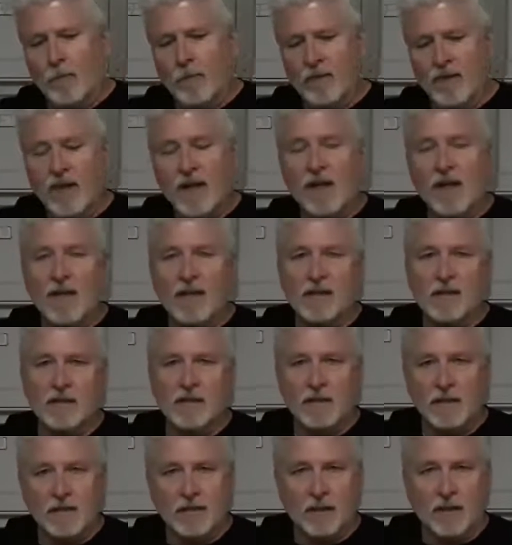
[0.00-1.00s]

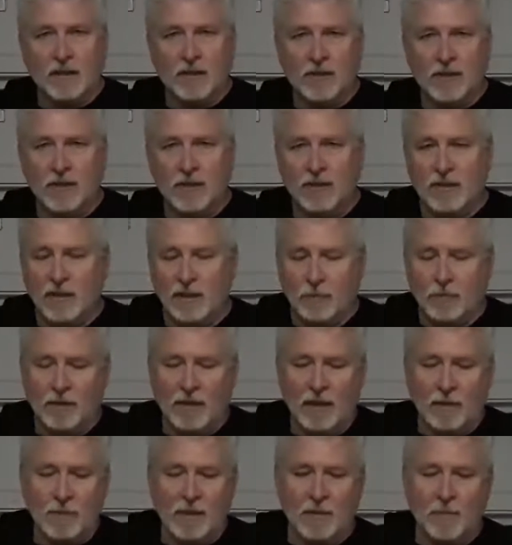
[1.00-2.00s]
This is a construction type
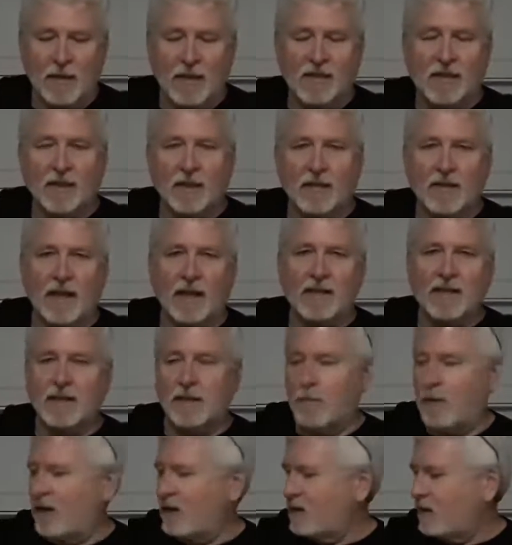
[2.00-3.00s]
plate. I mean, basically that's
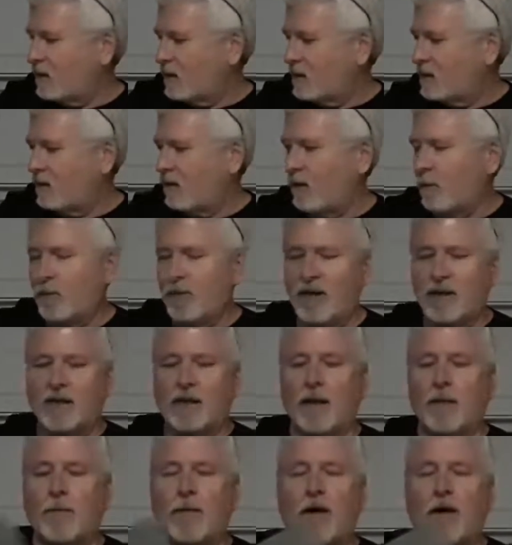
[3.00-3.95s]
the basic steel plate that I